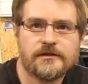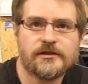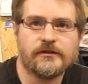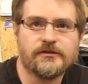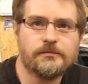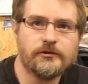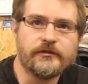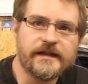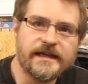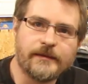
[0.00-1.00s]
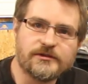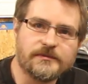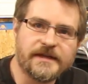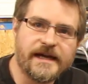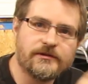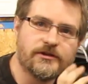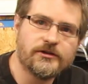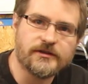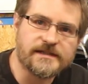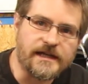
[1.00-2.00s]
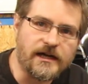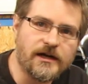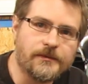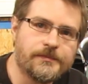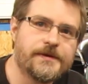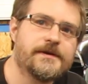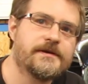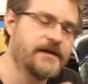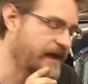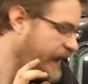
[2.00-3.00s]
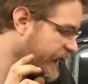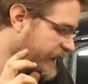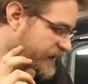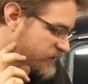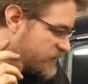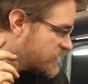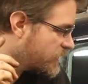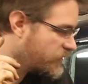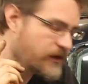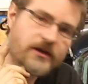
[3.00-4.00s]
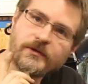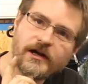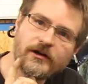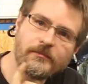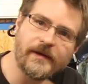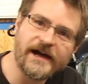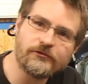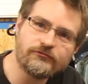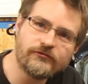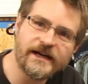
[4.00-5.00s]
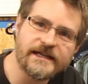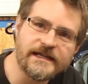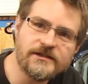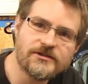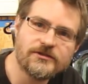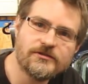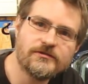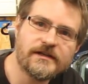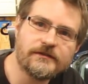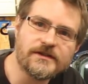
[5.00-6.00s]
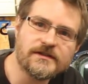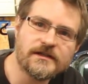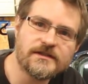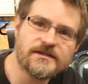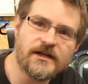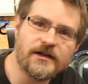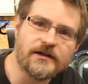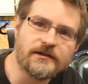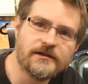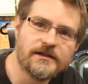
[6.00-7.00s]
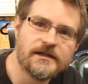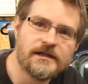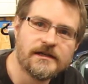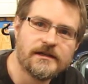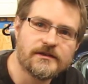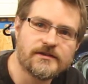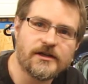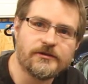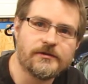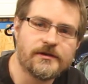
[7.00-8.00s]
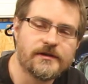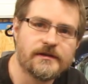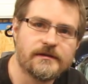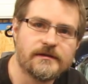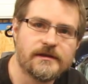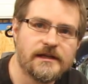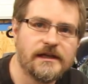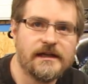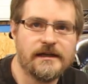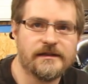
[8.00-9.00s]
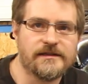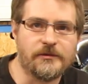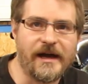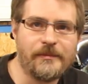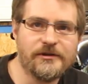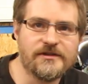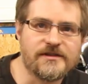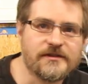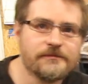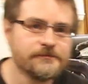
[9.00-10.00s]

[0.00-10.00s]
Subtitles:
So I've just brought the laptop down and hooked it up, and I think we are about ready to give it a start. So let's see what happens.